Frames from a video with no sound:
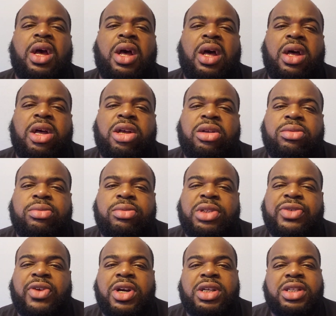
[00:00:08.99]
As
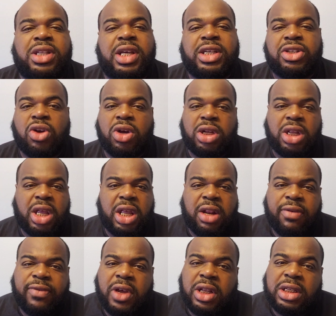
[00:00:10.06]
far as things going in the
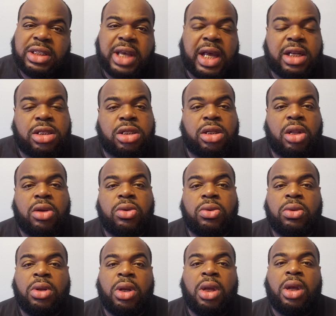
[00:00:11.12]
NFL, it's kind of
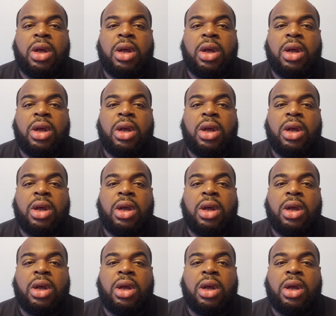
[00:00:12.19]
slow.